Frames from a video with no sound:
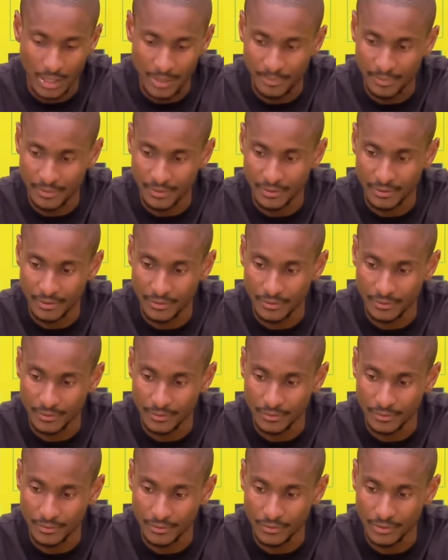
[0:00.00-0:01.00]
up
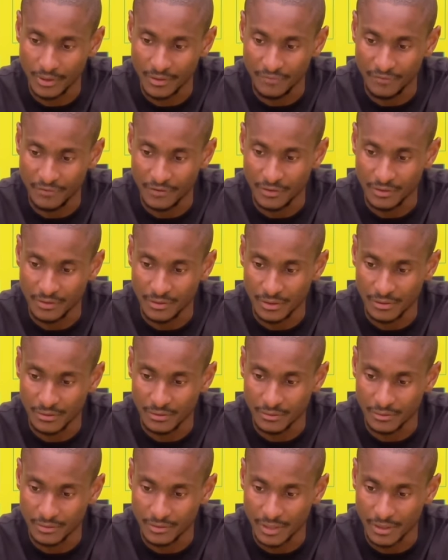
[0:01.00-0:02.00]
in, on their feet
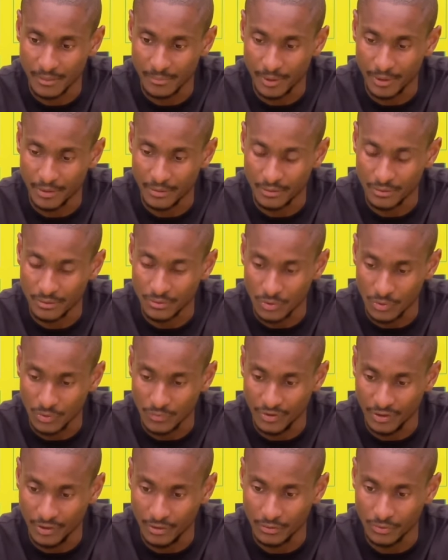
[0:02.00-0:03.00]
and celebrating. So
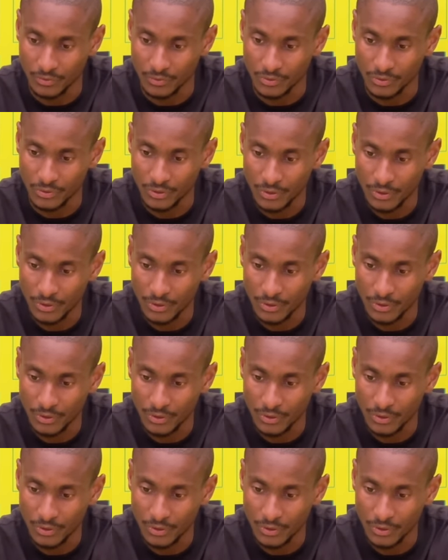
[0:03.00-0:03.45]
very good.